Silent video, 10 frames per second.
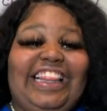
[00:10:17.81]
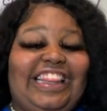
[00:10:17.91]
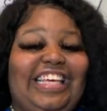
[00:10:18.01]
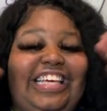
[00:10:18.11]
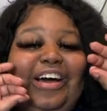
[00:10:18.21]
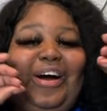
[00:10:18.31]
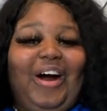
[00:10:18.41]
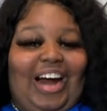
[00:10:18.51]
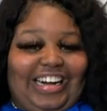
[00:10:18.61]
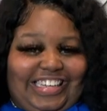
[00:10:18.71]
The
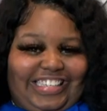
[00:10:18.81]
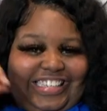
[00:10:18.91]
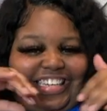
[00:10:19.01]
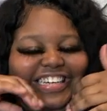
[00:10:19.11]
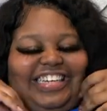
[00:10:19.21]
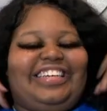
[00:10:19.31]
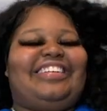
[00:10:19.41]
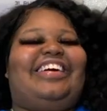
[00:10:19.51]
hardest thing.